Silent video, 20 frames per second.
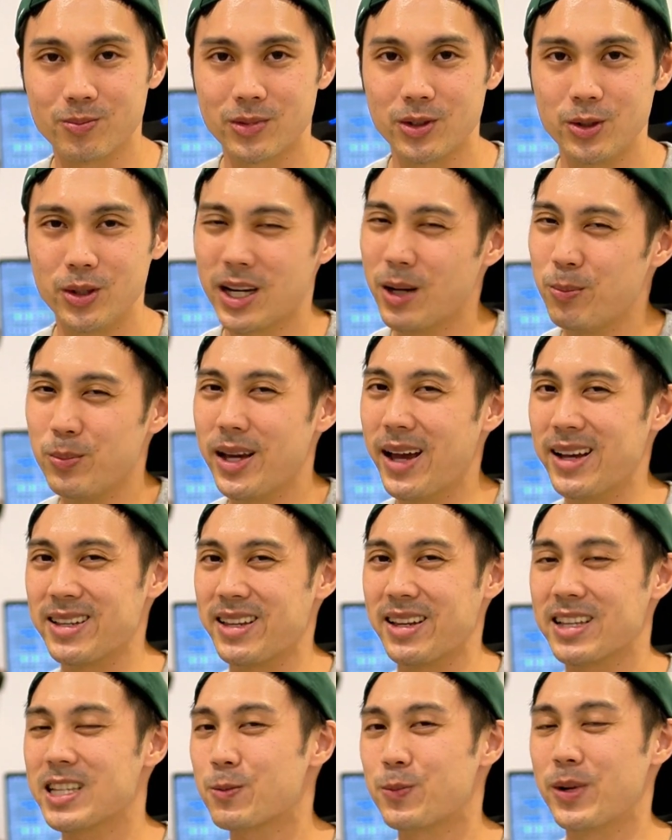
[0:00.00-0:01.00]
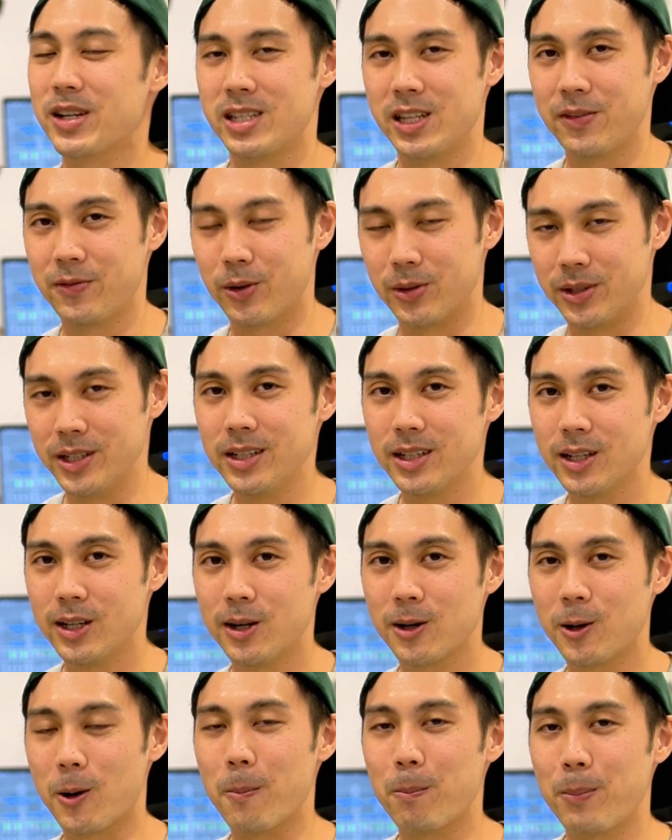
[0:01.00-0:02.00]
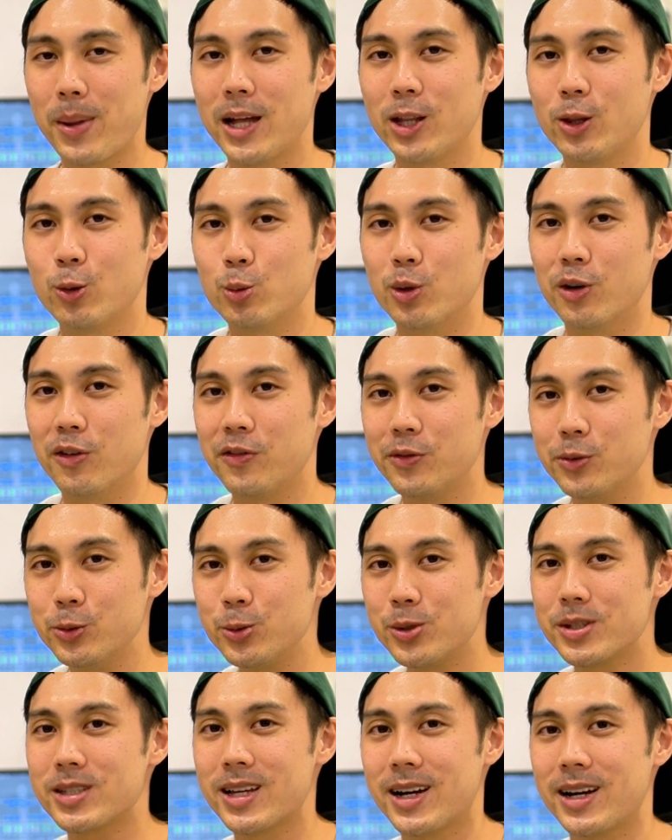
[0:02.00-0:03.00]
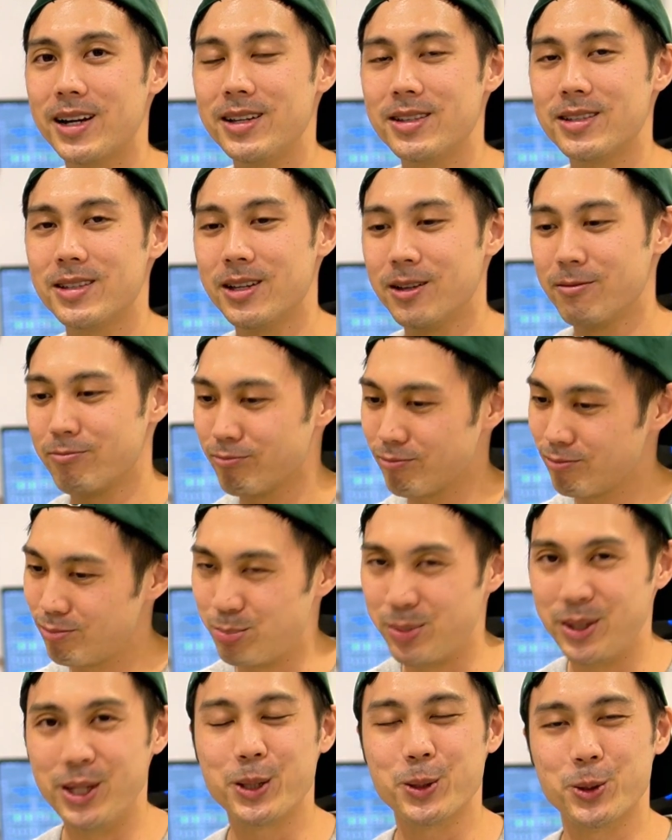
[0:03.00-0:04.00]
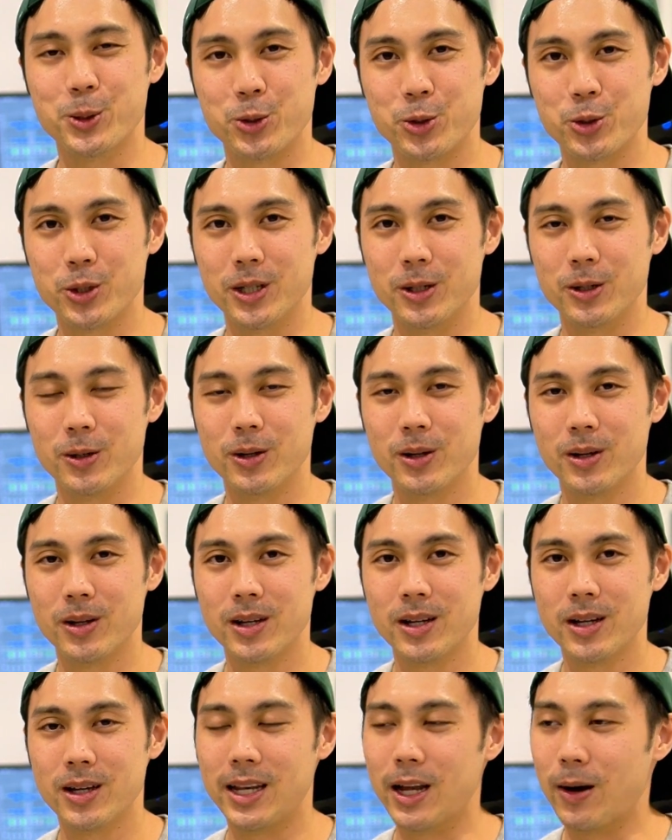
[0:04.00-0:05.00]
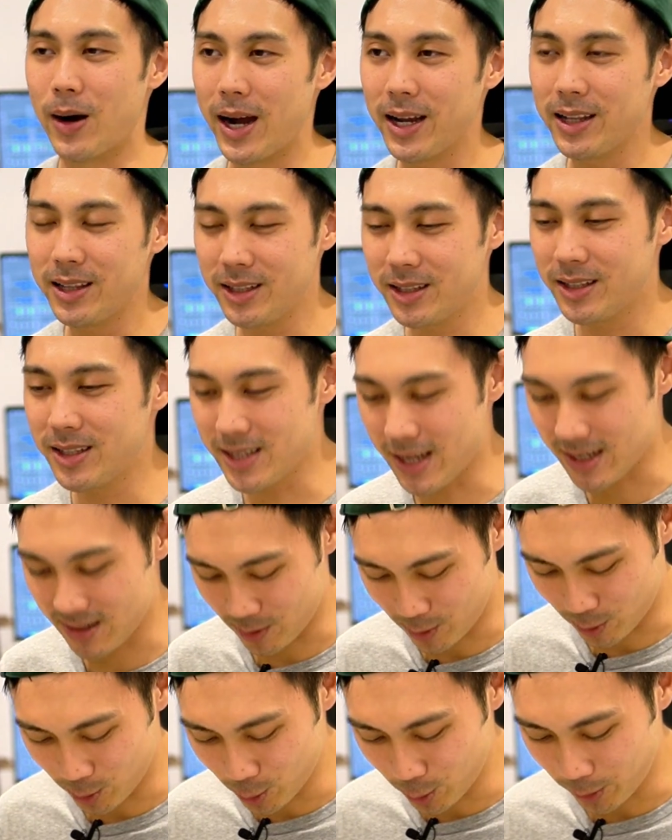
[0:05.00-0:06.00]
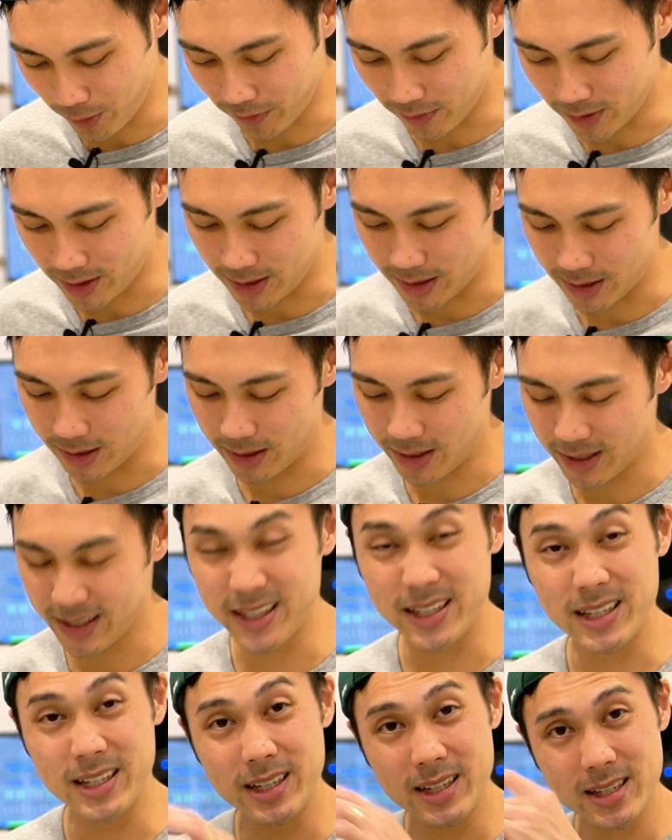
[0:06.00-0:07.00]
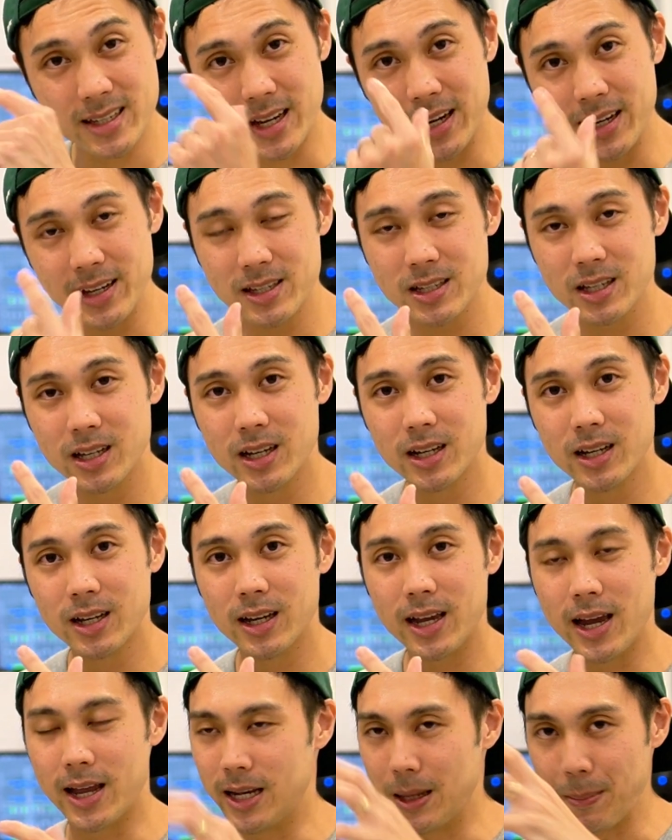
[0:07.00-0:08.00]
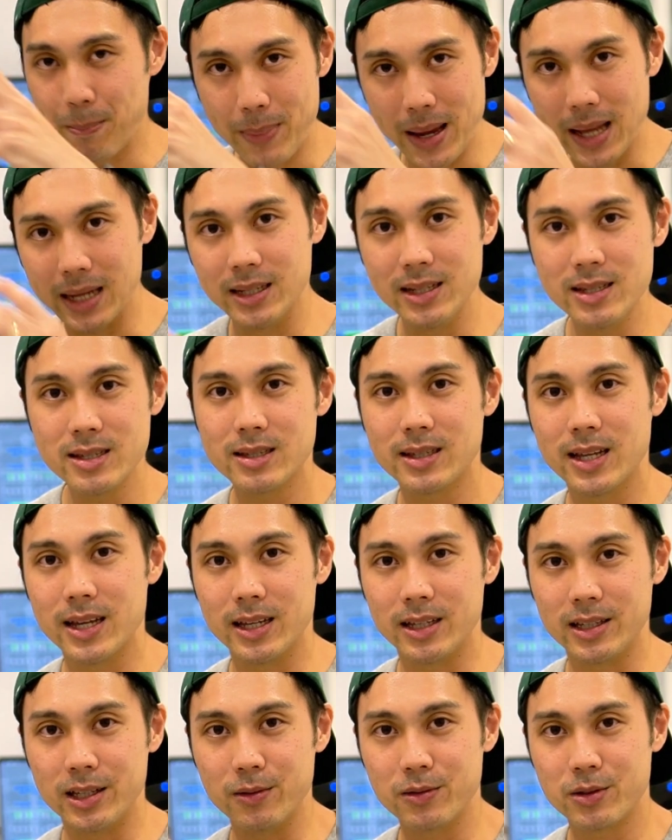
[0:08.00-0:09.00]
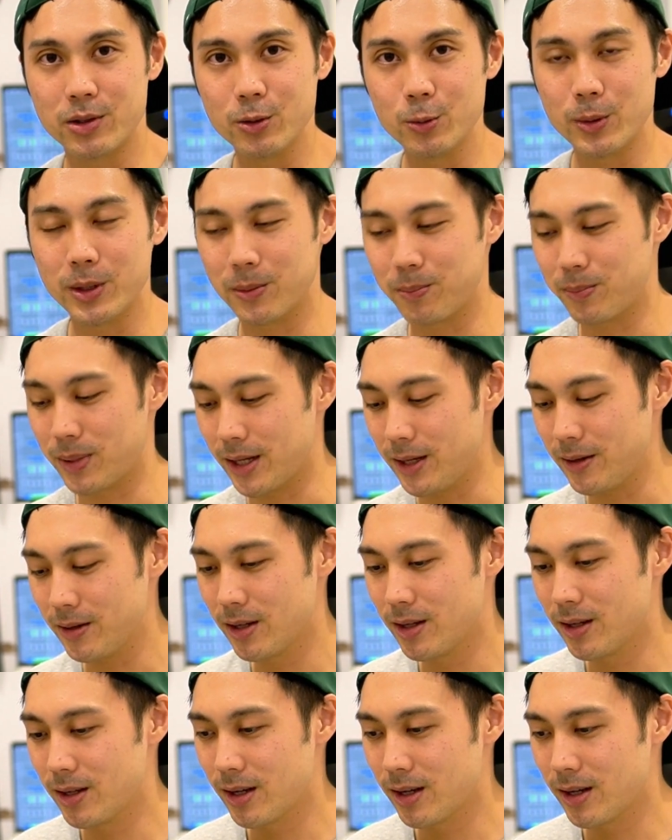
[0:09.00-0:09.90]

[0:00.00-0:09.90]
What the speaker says: You can't be as expressive on it compared to a full-size MIDI controller. Now, I think this has to do with the key size and the balance that it gives you when you play.